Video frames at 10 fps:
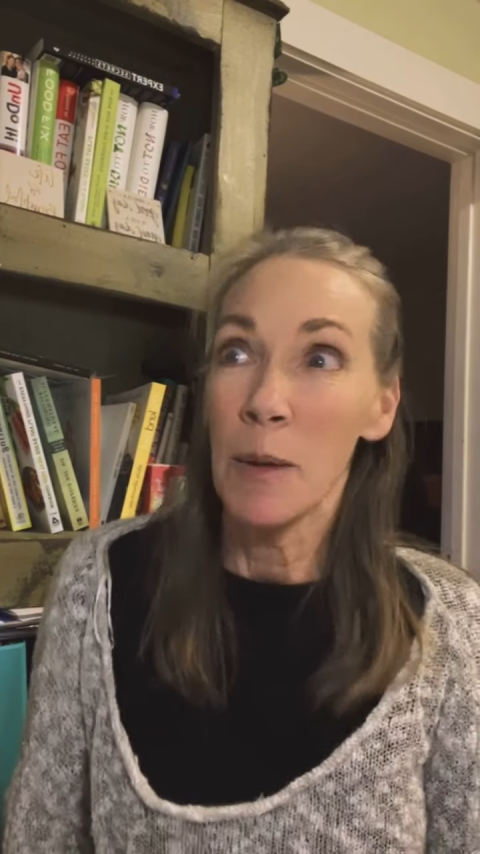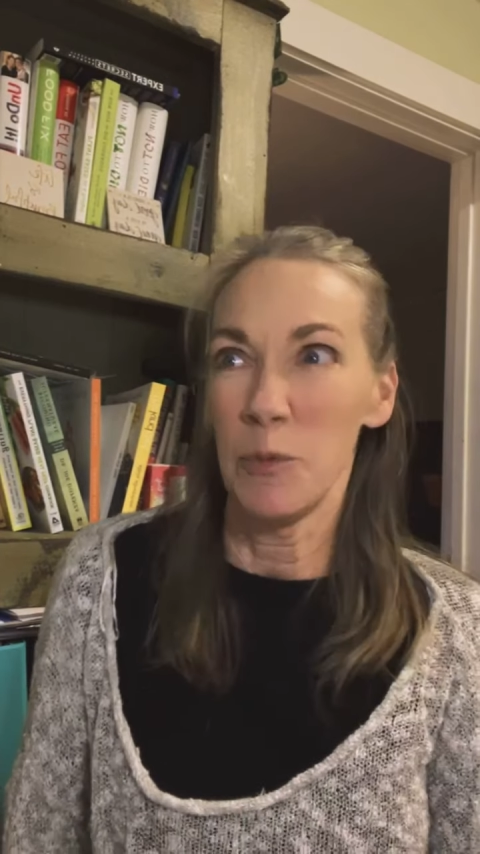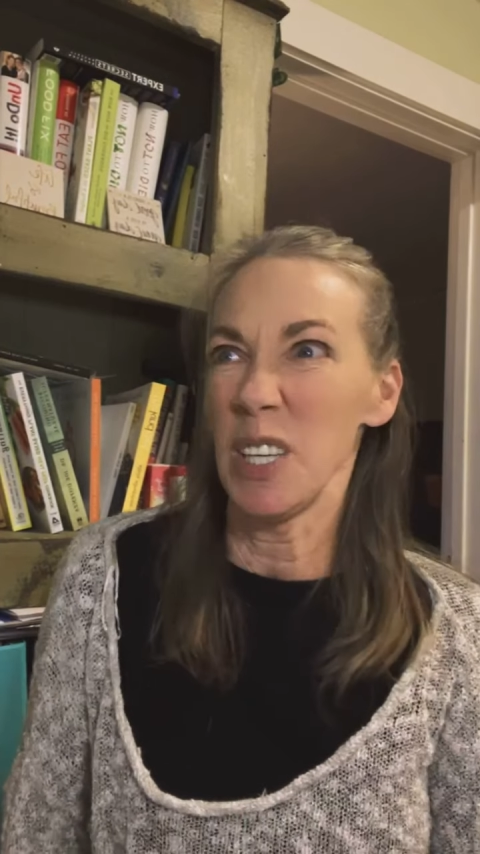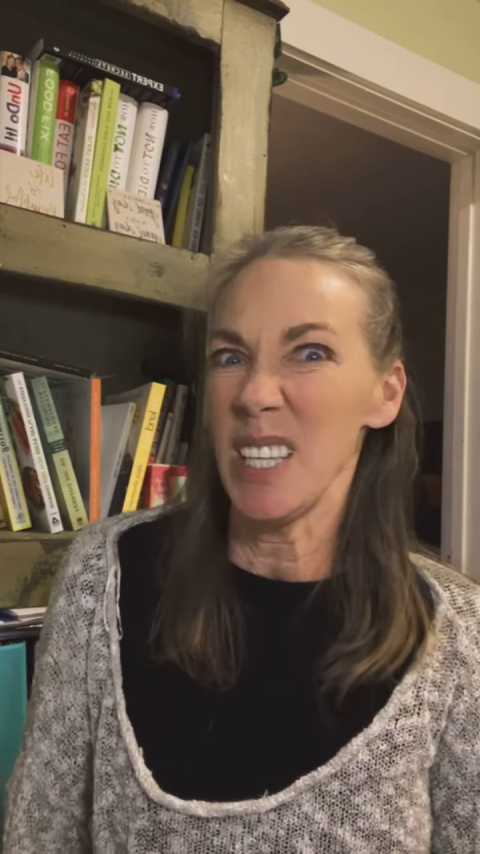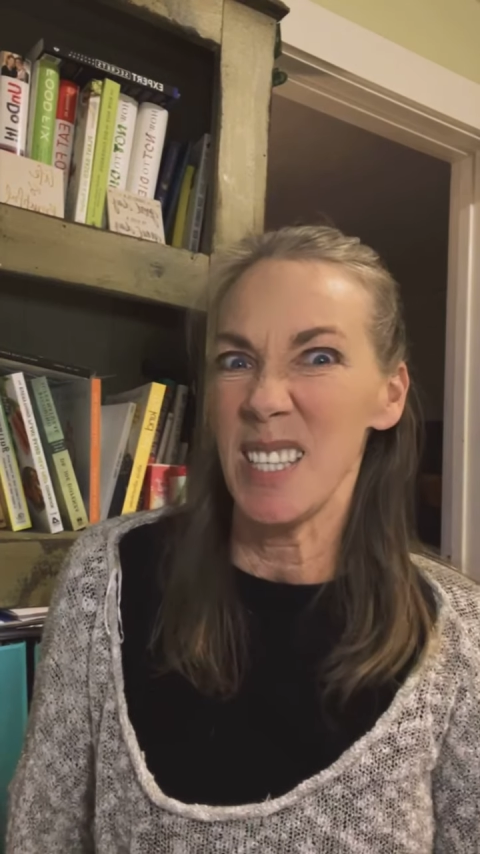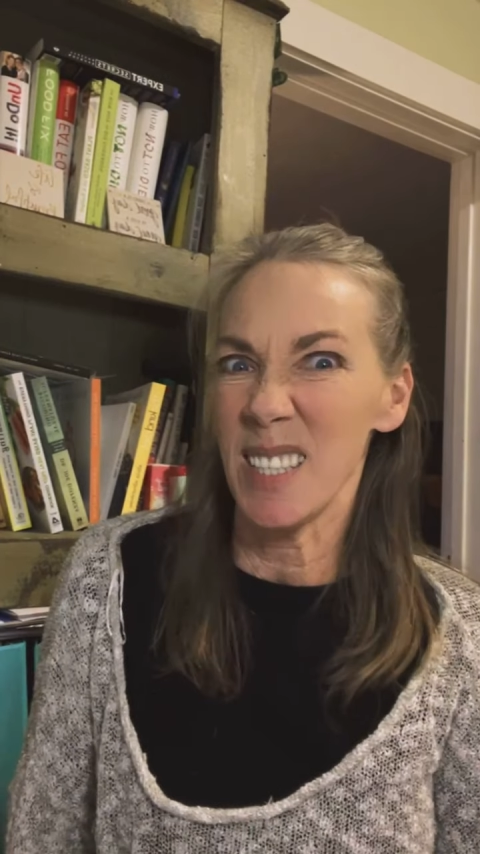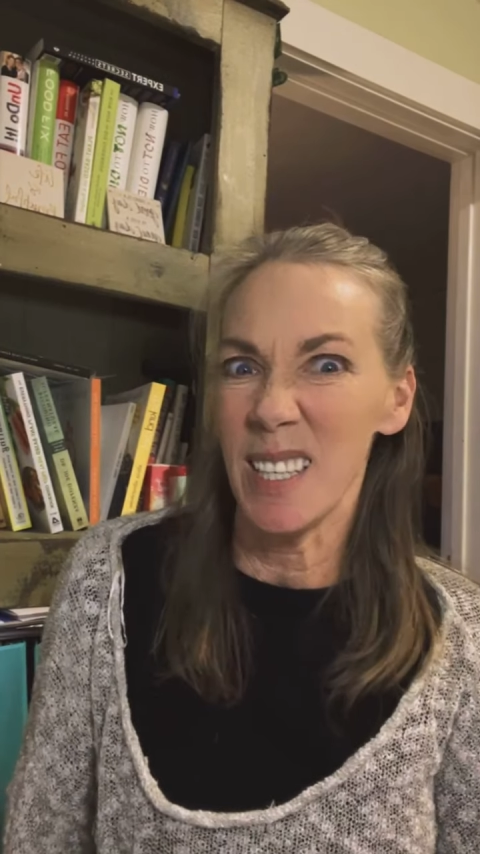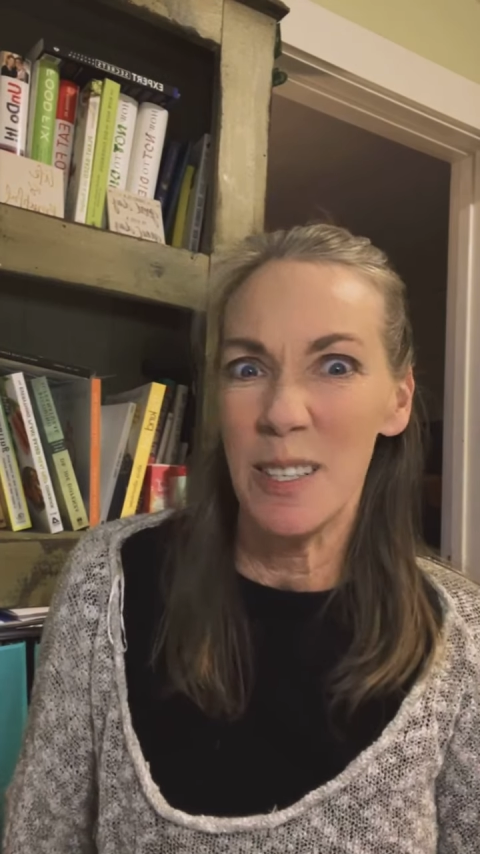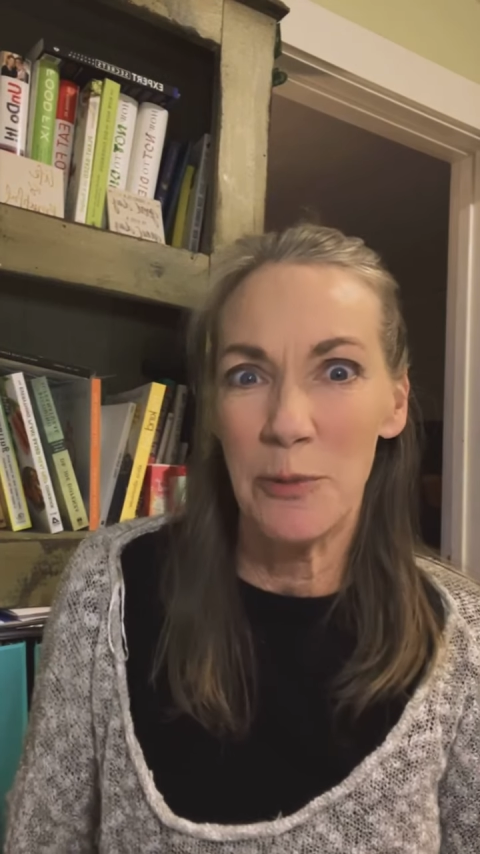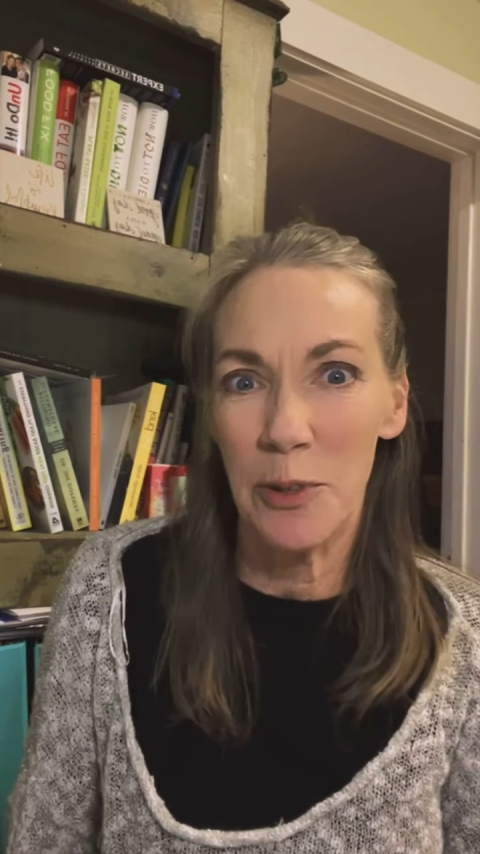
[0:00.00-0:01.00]
really
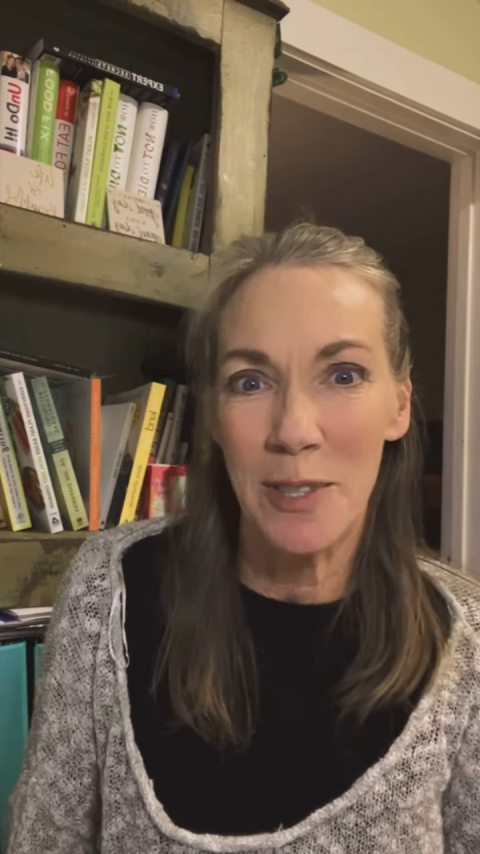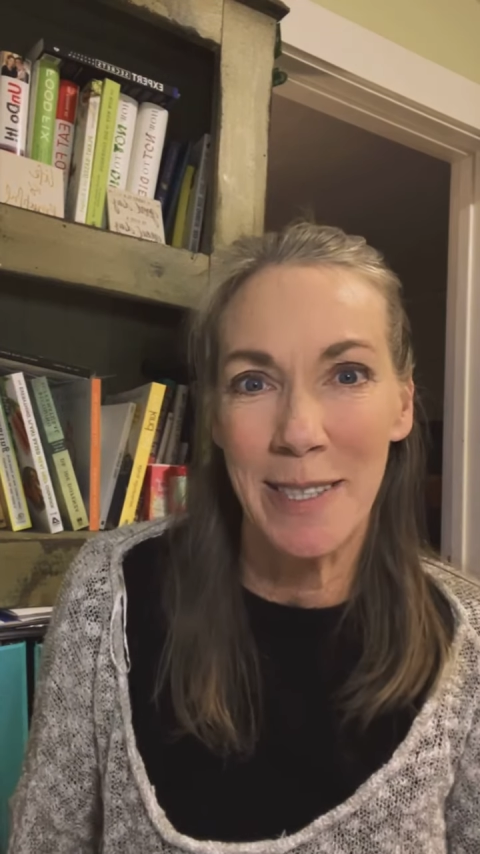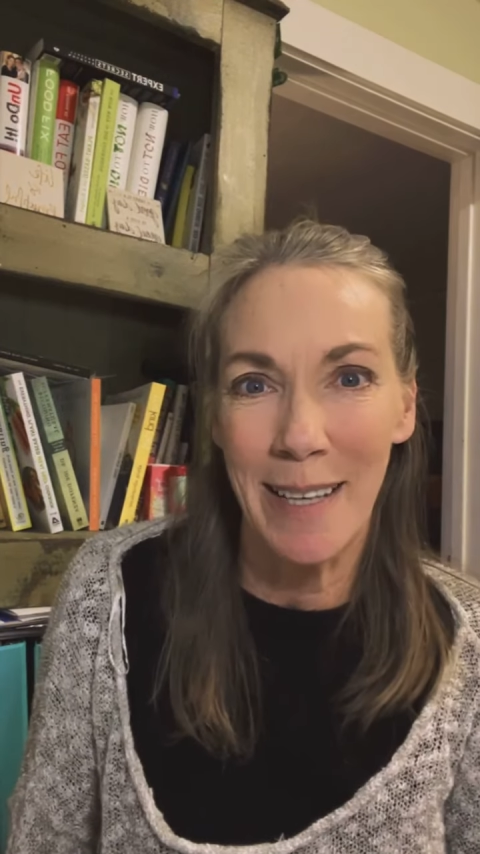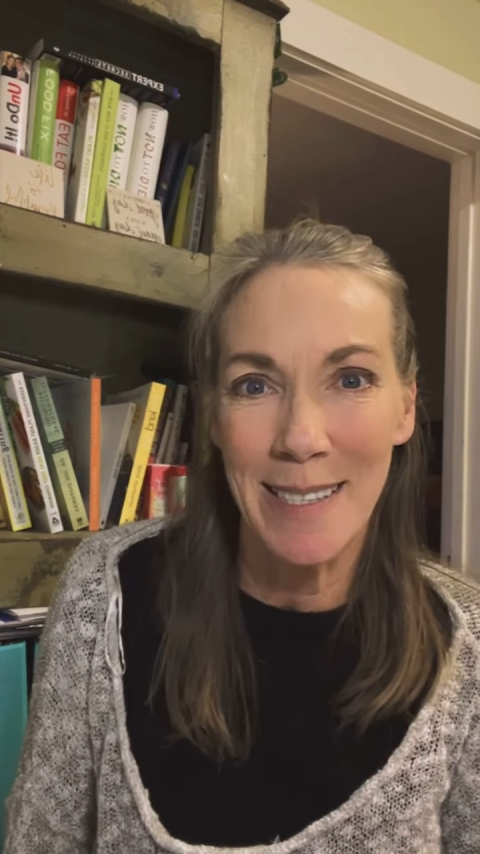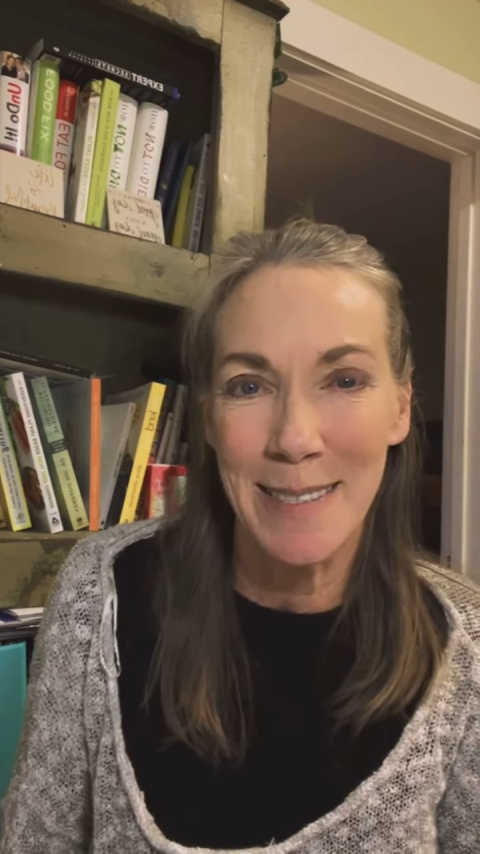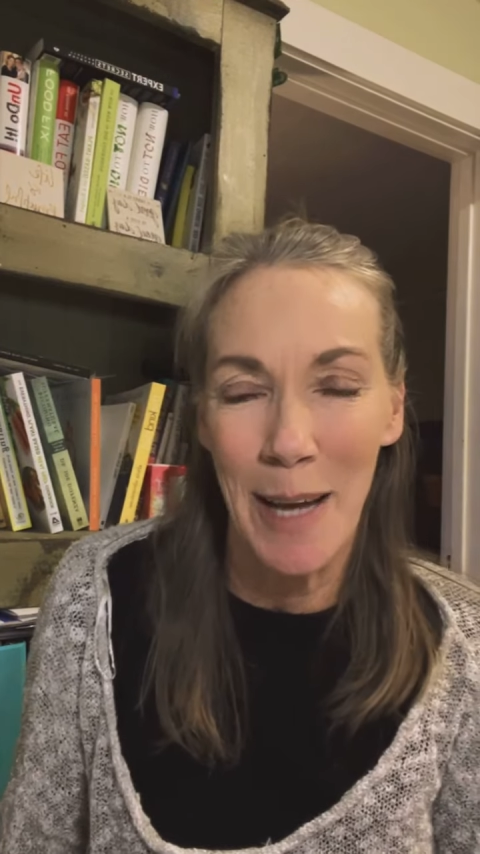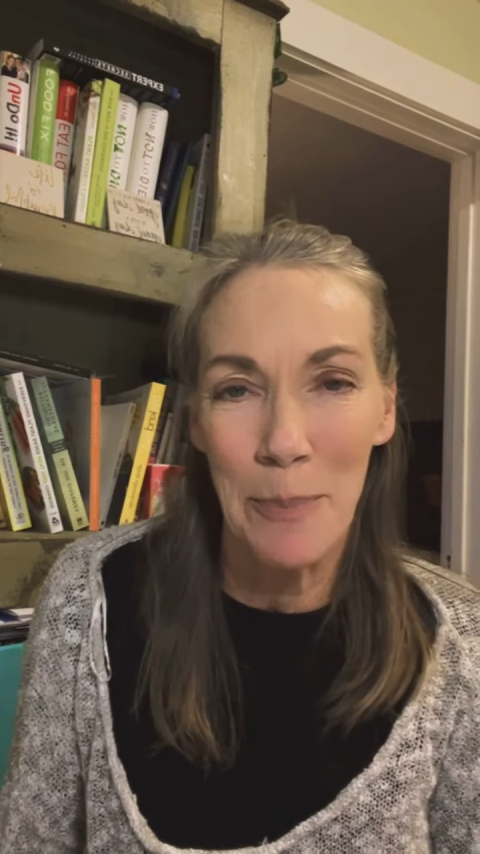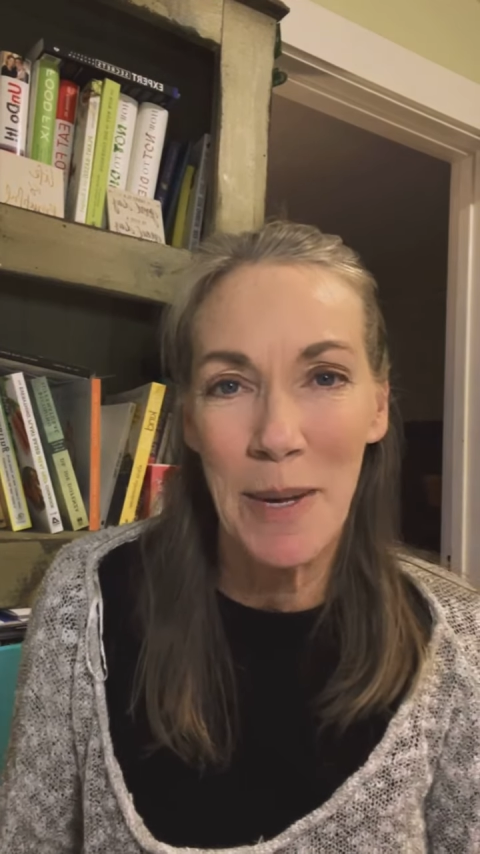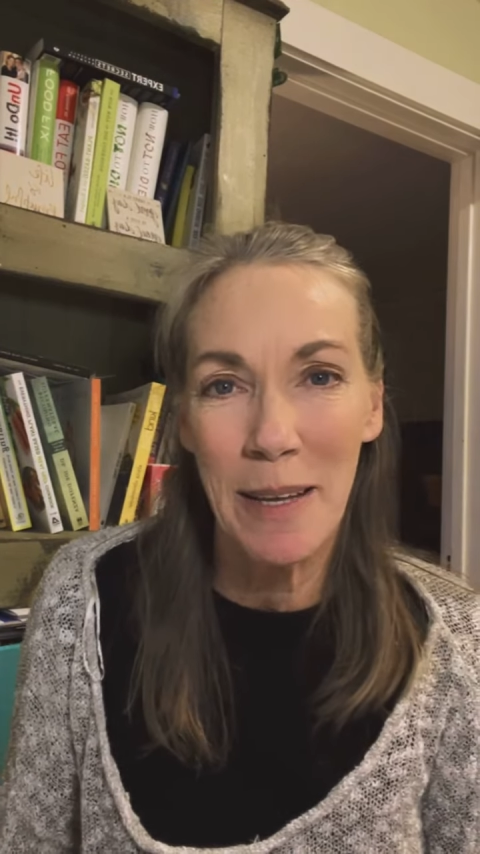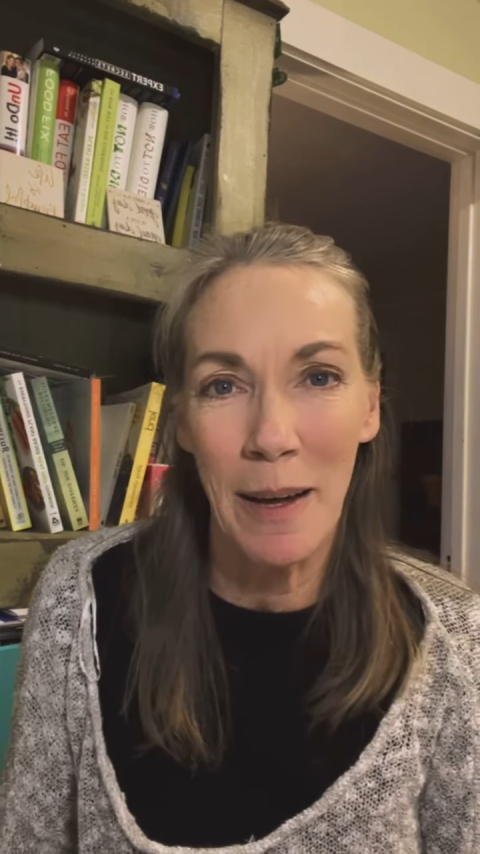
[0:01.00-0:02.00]
excited for tonight's
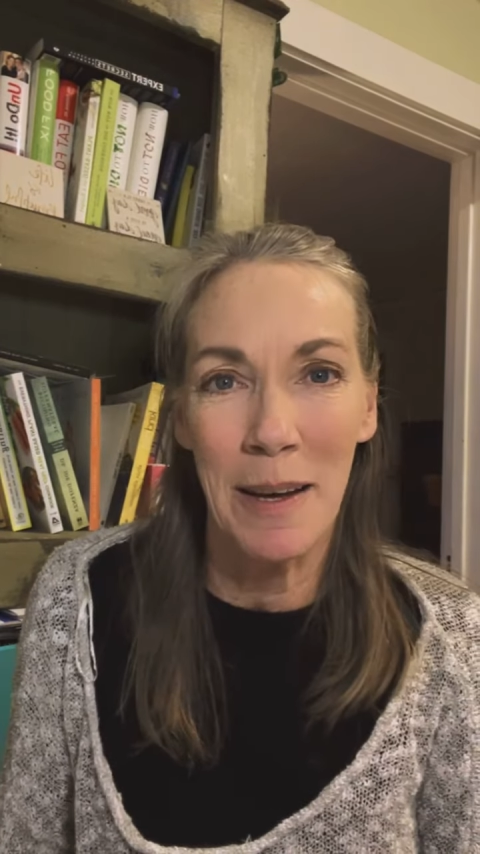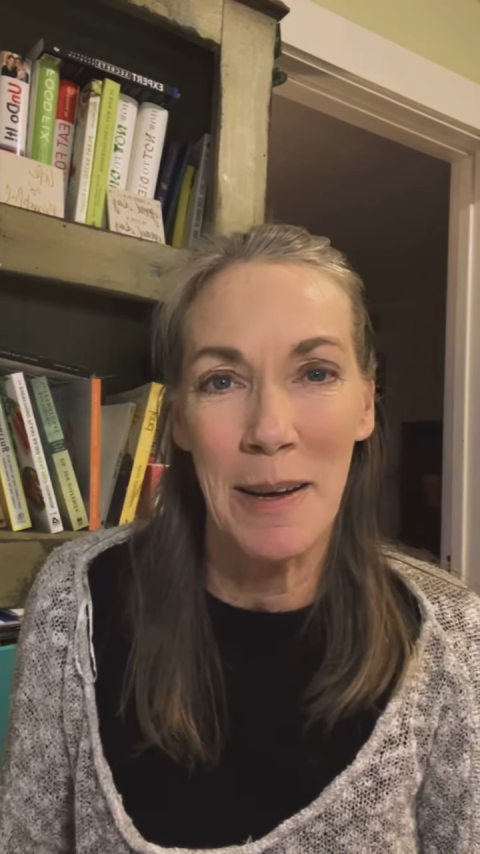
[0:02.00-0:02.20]
topic.